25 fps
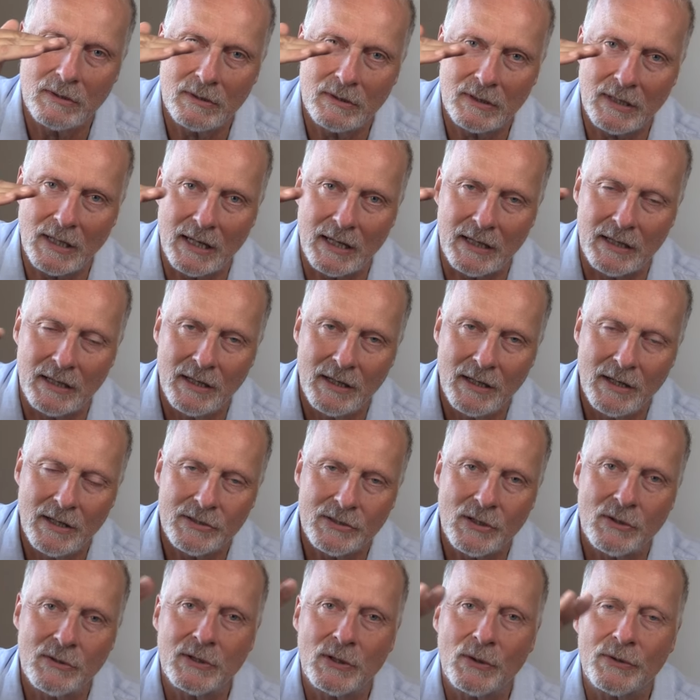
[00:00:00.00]
Okay,
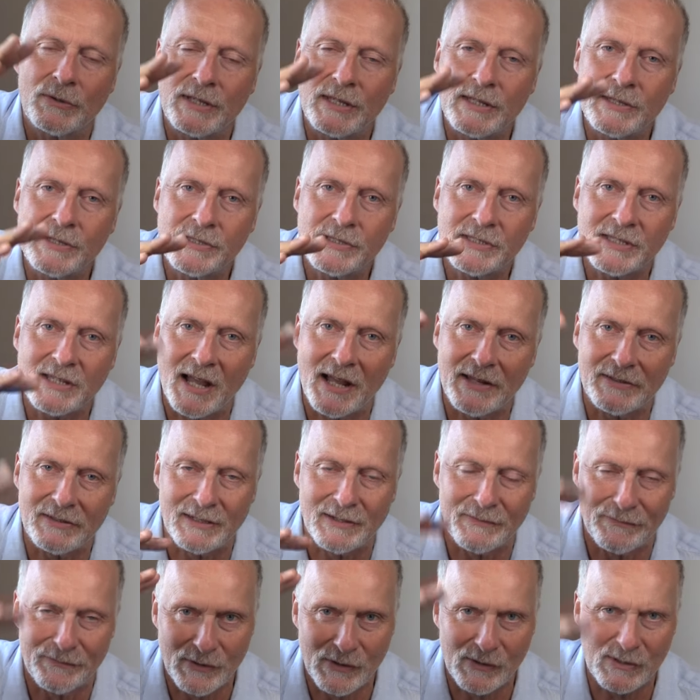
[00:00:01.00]
it's only on the inside
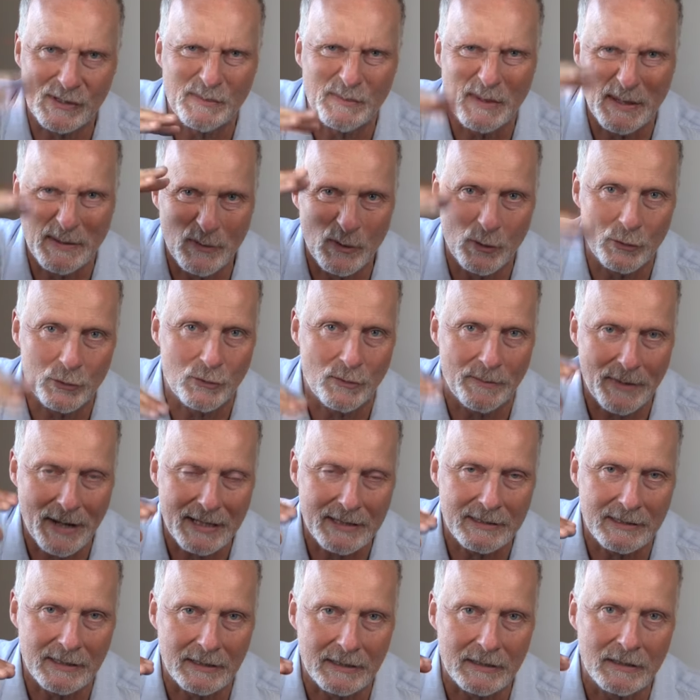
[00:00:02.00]
that it feels a bit more
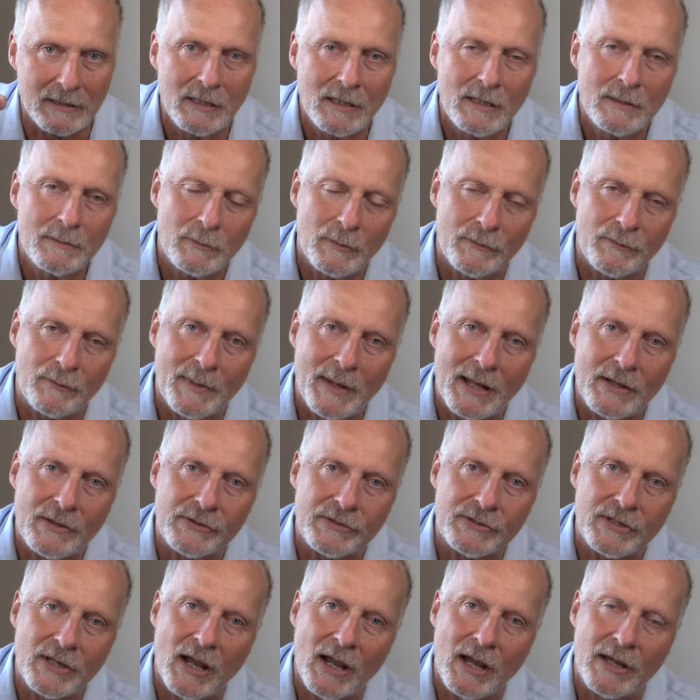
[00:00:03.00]
dramatic. But from
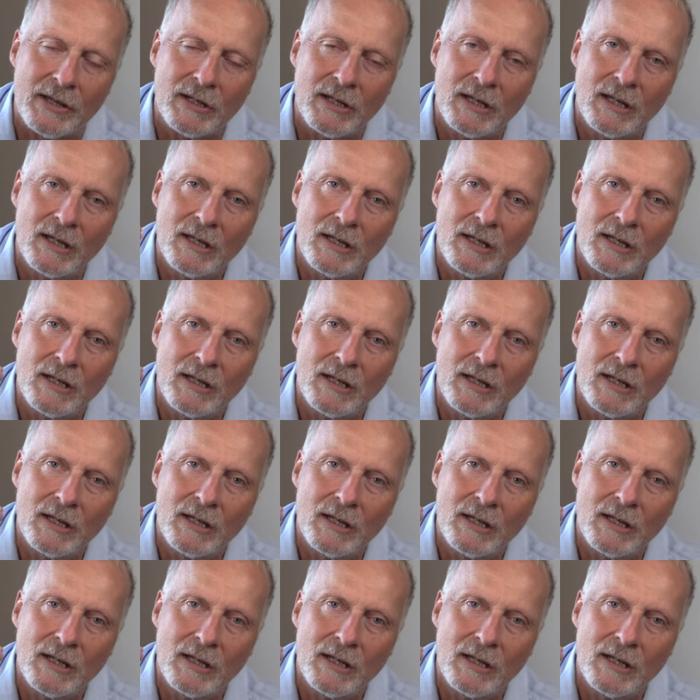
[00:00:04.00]
outside,